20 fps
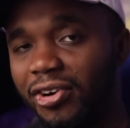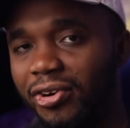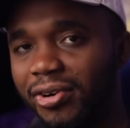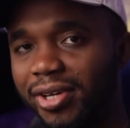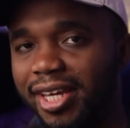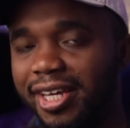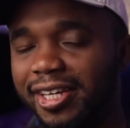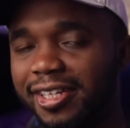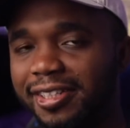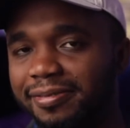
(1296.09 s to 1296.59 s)

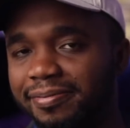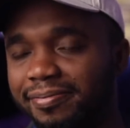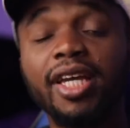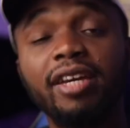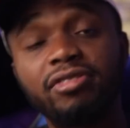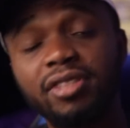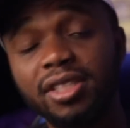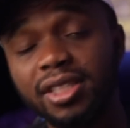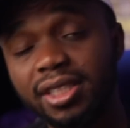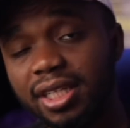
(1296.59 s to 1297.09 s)
Okay,
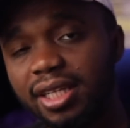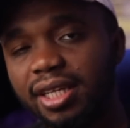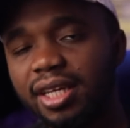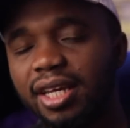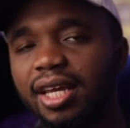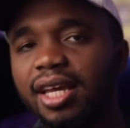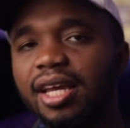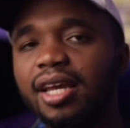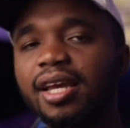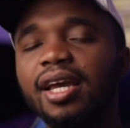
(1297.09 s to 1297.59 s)
EFCC
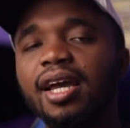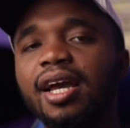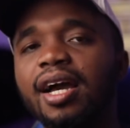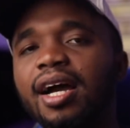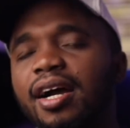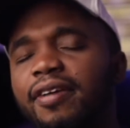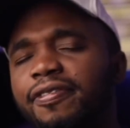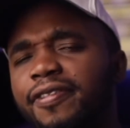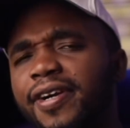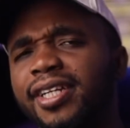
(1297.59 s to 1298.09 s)

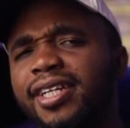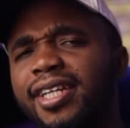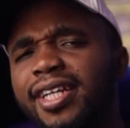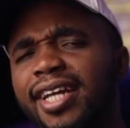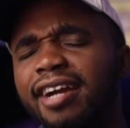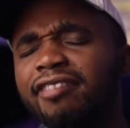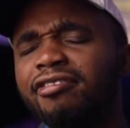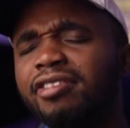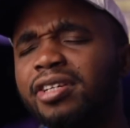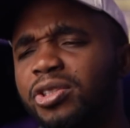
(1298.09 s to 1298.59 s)
finally
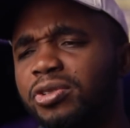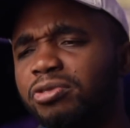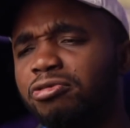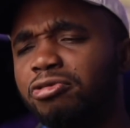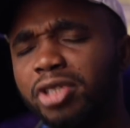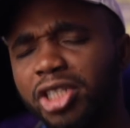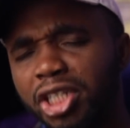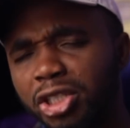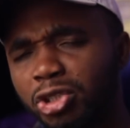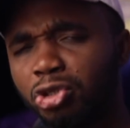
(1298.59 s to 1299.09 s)
arraigns
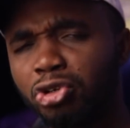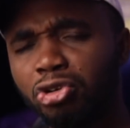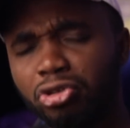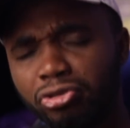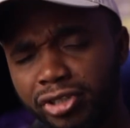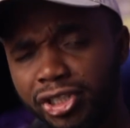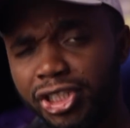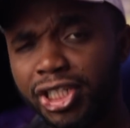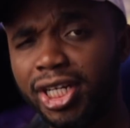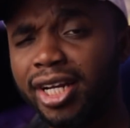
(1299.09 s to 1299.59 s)
Richard
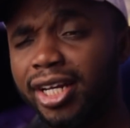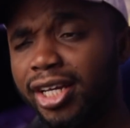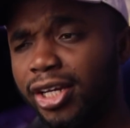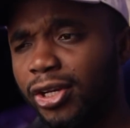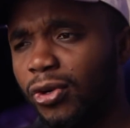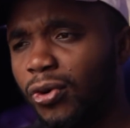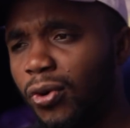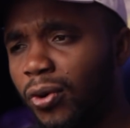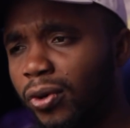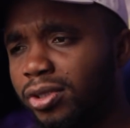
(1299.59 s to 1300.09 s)
Sokorocha
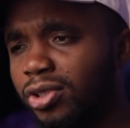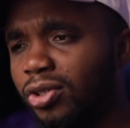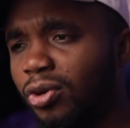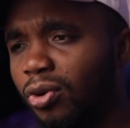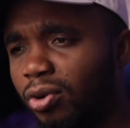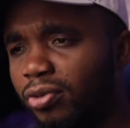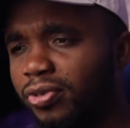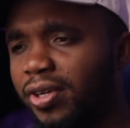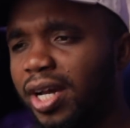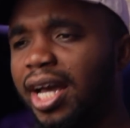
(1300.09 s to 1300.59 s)
in court
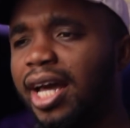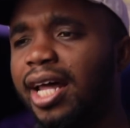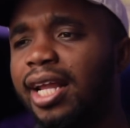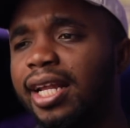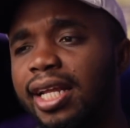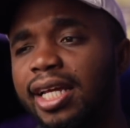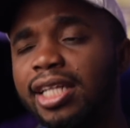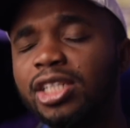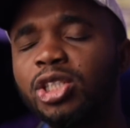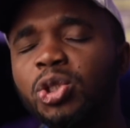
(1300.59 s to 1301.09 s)
over
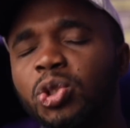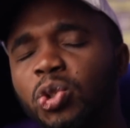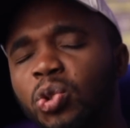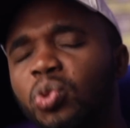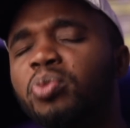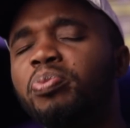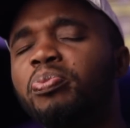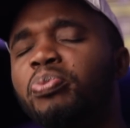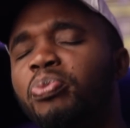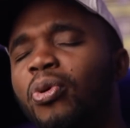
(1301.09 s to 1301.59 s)
alleged
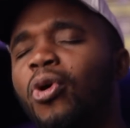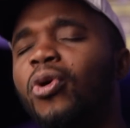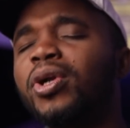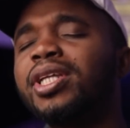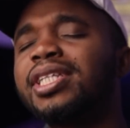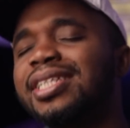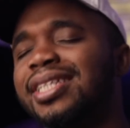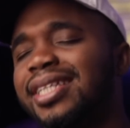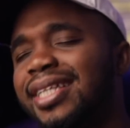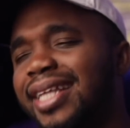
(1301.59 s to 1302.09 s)

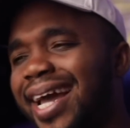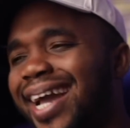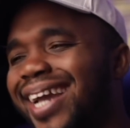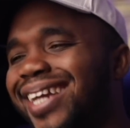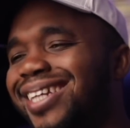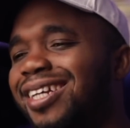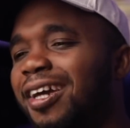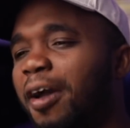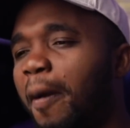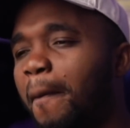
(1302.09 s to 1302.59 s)

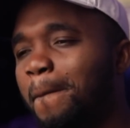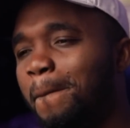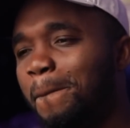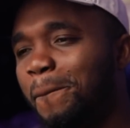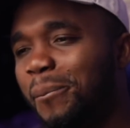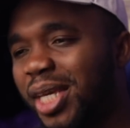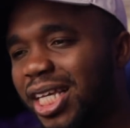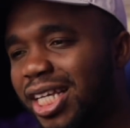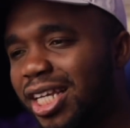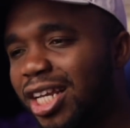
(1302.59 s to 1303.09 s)
2.9
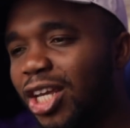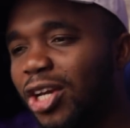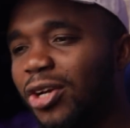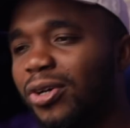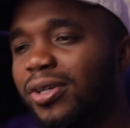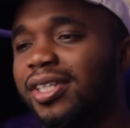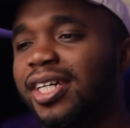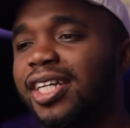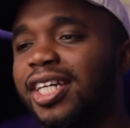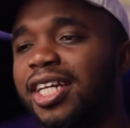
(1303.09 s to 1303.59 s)

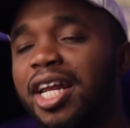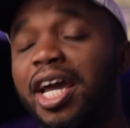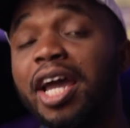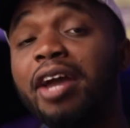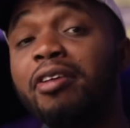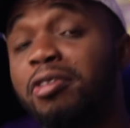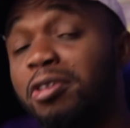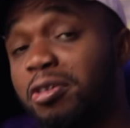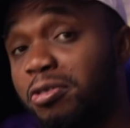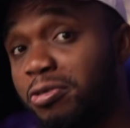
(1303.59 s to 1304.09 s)
billion
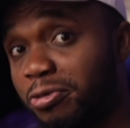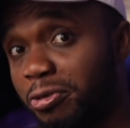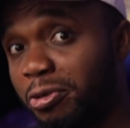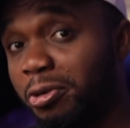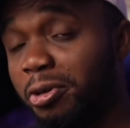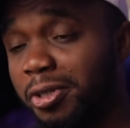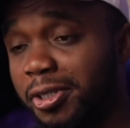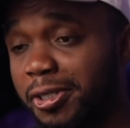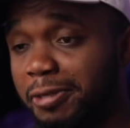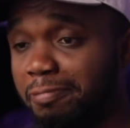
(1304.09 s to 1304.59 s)
naira
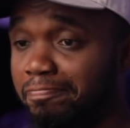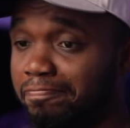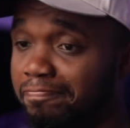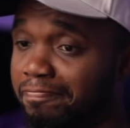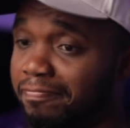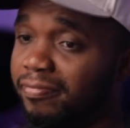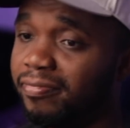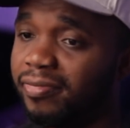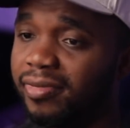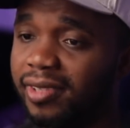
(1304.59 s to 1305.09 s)
fraud.
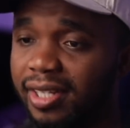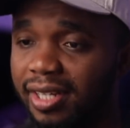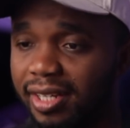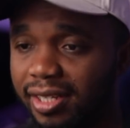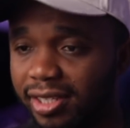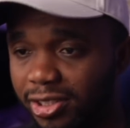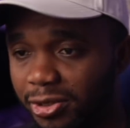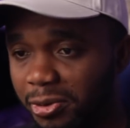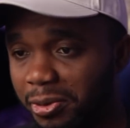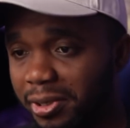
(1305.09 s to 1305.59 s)

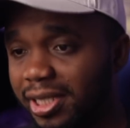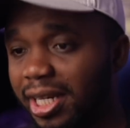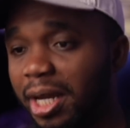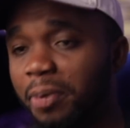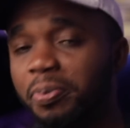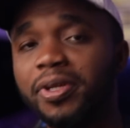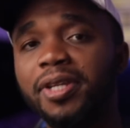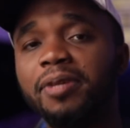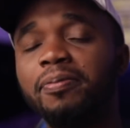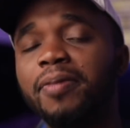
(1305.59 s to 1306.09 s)
So it's
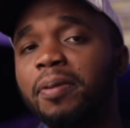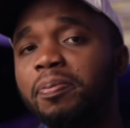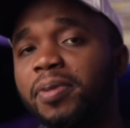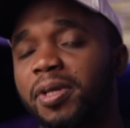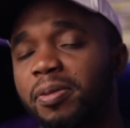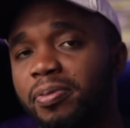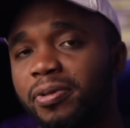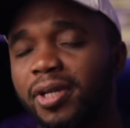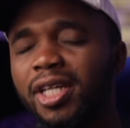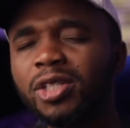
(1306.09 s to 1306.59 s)
happening, my people.